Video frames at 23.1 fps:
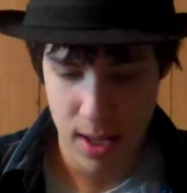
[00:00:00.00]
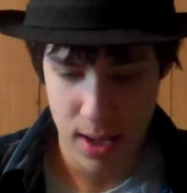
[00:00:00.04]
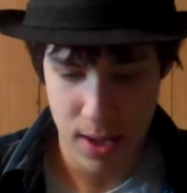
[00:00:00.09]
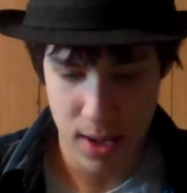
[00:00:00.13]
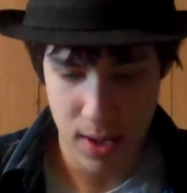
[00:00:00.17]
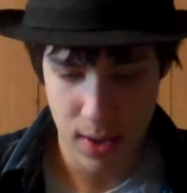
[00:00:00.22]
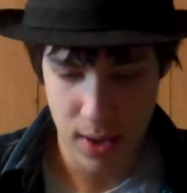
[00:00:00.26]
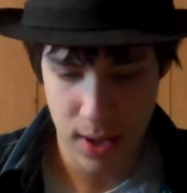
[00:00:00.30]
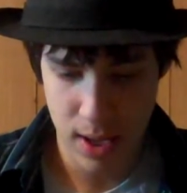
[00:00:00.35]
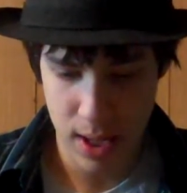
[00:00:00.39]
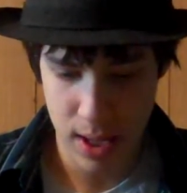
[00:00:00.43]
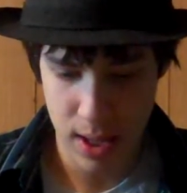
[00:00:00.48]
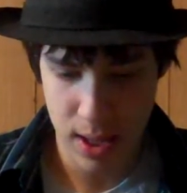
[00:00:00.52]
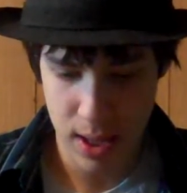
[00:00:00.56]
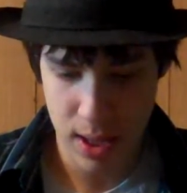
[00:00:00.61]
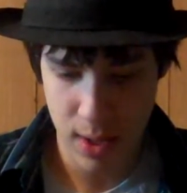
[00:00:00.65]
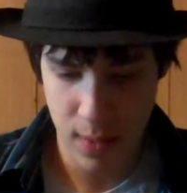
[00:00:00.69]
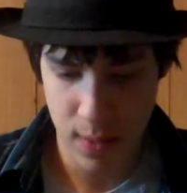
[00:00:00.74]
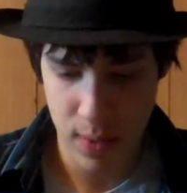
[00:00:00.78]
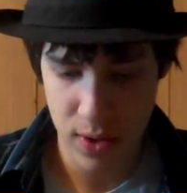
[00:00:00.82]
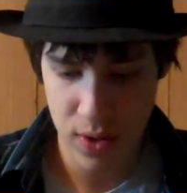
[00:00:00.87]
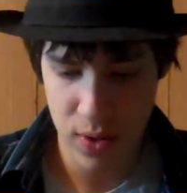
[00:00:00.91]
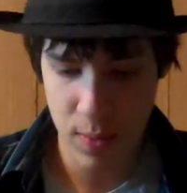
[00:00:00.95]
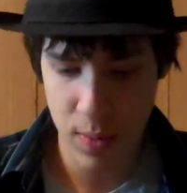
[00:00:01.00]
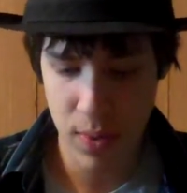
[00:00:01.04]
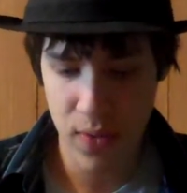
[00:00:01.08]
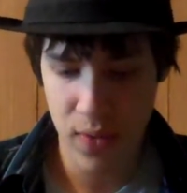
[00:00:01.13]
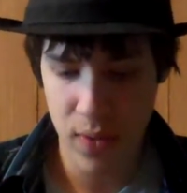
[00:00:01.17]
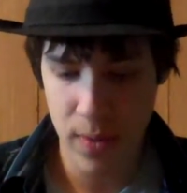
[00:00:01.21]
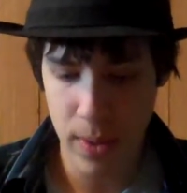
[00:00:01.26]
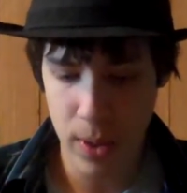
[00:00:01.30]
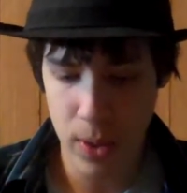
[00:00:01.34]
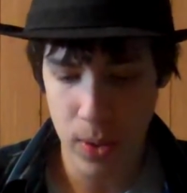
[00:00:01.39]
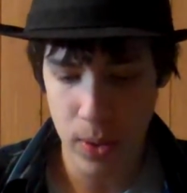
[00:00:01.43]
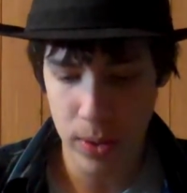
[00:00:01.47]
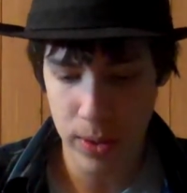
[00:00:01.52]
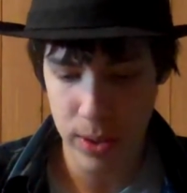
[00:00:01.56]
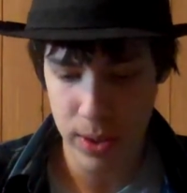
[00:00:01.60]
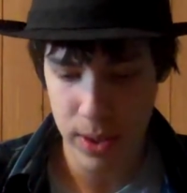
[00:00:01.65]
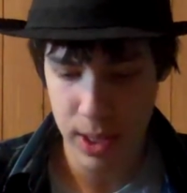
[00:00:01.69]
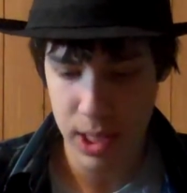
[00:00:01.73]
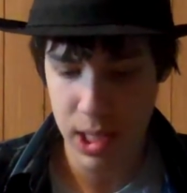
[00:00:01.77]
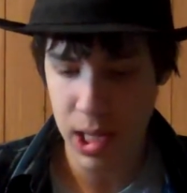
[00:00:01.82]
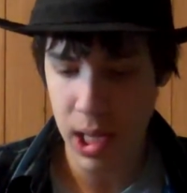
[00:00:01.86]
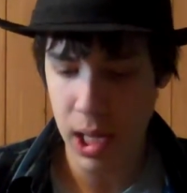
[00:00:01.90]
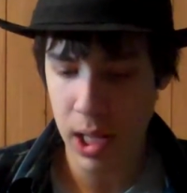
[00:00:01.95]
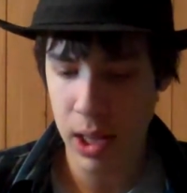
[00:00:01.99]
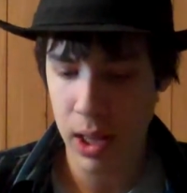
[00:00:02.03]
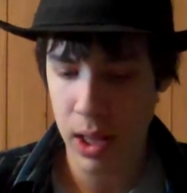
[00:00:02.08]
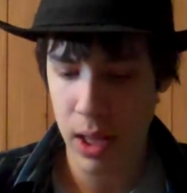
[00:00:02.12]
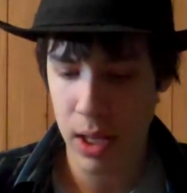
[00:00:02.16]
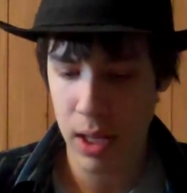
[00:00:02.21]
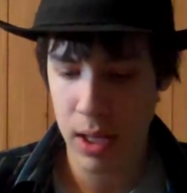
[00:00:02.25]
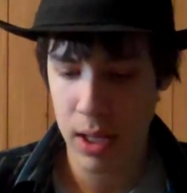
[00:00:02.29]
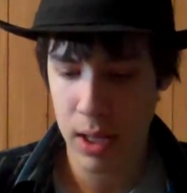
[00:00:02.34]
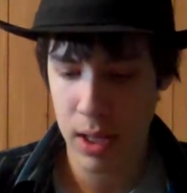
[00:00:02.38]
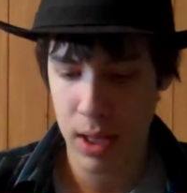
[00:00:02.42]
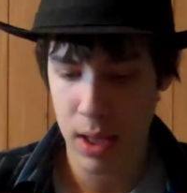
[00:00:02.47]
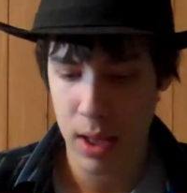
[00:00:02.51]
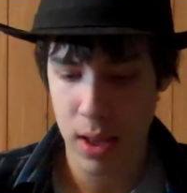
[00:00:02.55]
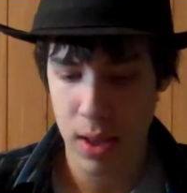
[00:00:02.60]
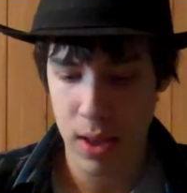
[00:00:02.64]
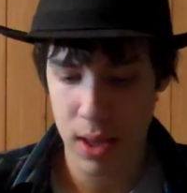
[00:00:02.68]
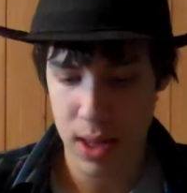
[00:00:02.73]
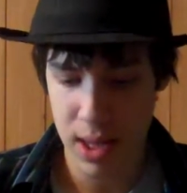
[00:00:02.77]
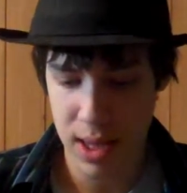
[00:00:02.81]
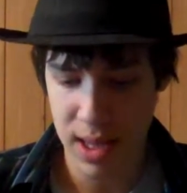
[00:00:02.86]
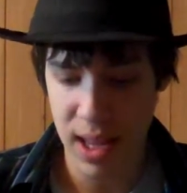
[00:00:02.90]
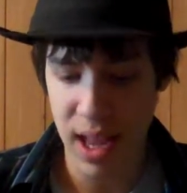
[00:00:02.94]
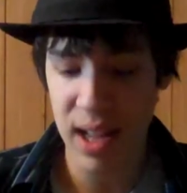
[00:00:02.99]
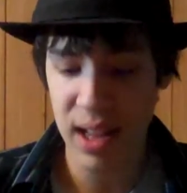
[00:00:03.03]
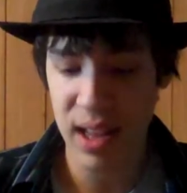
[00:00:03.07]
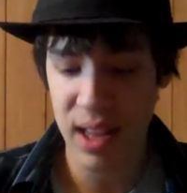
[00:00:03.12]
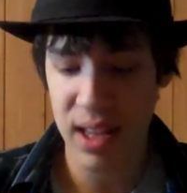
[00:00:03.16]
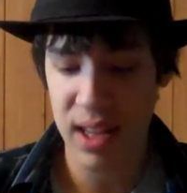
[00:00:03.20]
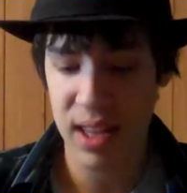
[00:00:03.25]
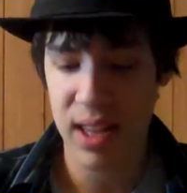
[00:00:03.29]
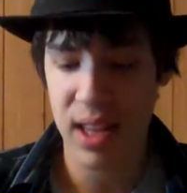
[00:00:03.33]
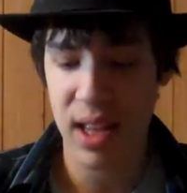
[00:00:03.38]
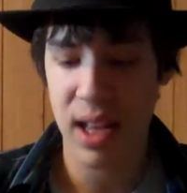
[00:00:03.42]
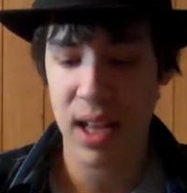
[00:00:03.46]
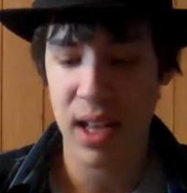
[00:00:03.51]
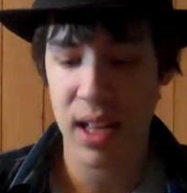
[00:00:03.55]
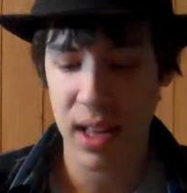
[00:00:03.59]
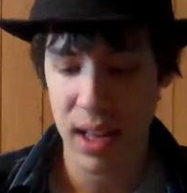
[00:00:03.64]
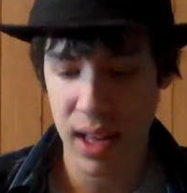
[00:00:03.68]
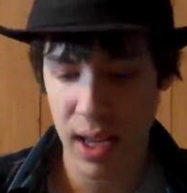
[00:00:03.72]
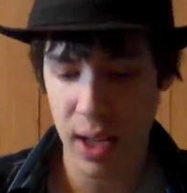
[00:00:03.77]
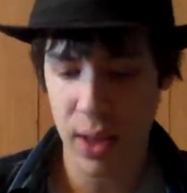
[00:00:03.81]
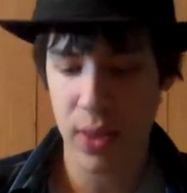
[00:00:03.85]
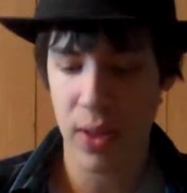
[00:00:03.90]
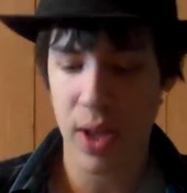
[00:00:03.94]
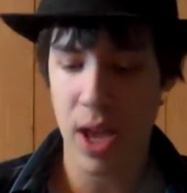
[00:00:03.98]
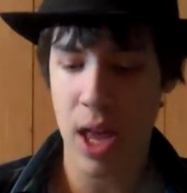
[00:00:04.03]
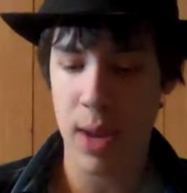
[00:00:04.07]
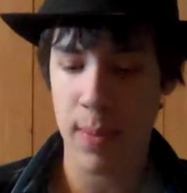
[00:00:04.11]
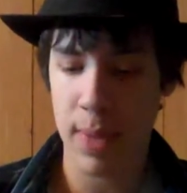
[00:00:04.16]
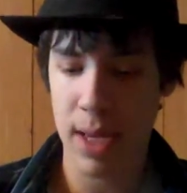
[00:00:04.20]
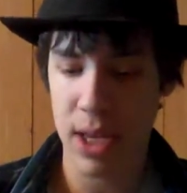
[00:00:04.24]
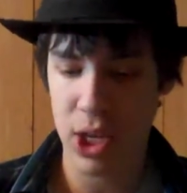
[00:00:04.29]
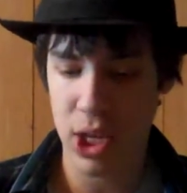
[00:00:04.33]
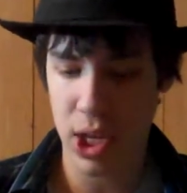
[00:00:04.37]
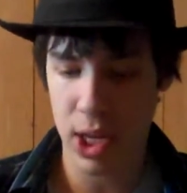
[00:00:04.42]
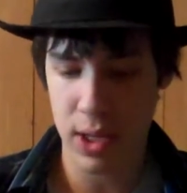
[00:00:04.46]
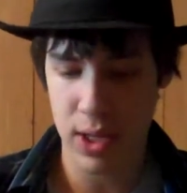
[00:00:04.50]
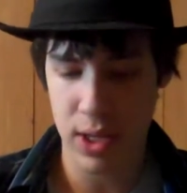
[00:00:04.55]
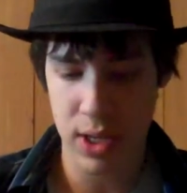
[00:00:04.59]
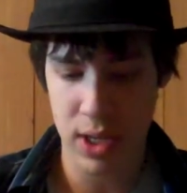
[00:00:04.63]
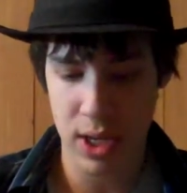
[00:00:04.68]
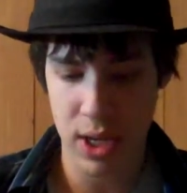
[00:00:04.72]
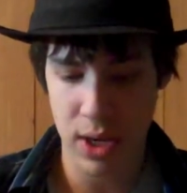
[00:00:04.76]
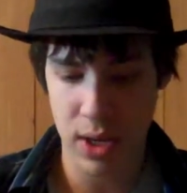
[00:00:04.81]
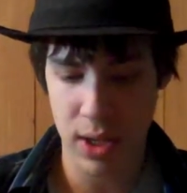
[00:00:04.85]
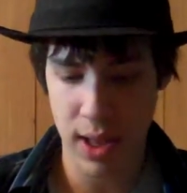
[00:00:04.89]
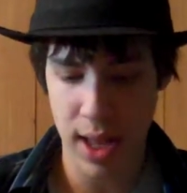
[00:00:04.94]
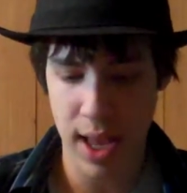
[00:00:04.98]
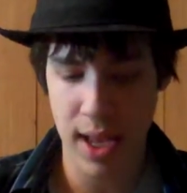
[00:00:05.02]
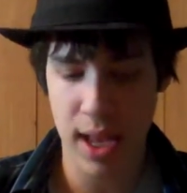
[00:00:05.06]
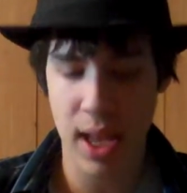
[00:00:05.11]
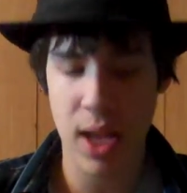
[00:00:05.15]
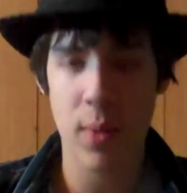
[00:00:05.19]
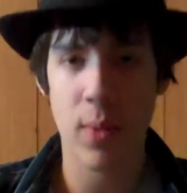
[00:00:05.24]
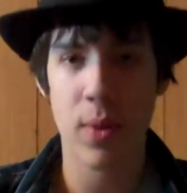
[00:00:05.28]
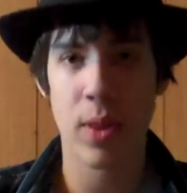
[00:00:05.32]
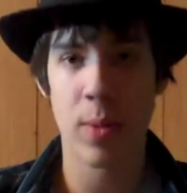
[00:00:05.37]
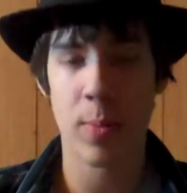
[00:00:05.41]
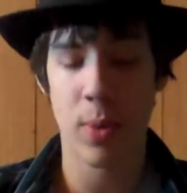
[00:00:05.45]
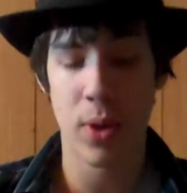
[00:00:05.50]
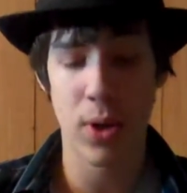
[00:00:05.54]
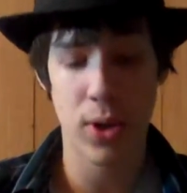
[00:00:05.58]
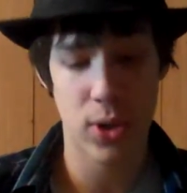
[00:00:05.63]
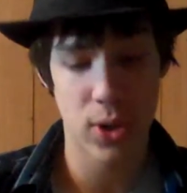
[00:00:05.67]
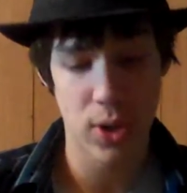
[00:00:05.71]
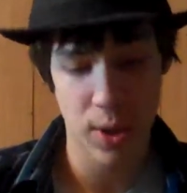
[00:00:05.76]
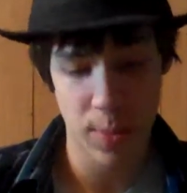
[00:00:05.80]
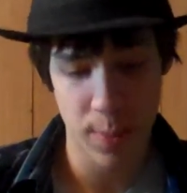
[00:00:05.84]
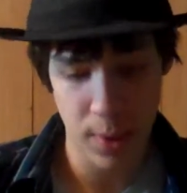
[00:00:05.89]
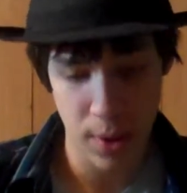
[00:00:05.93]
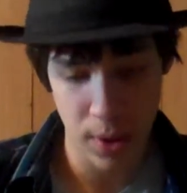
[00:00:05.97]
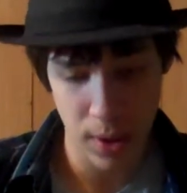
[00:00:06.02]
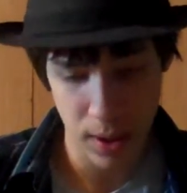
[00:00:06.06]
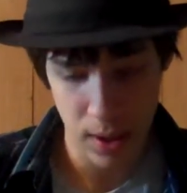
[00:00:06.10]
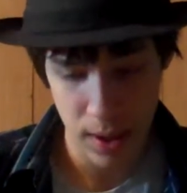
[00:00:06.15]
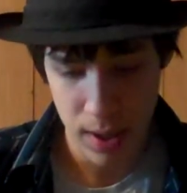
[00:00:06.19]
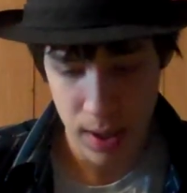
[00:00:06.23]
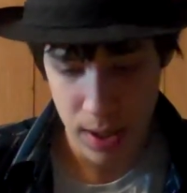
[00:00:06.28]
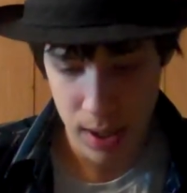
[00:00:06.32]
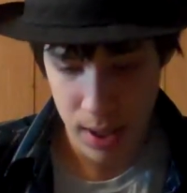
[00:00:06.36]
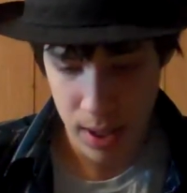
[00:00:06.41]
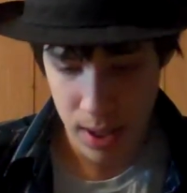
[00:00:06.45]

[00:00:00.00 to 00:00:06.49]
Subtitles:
Okay, let's see. Once removed from the holder, the stylus length can be adjusted to your liking with a push or a pull.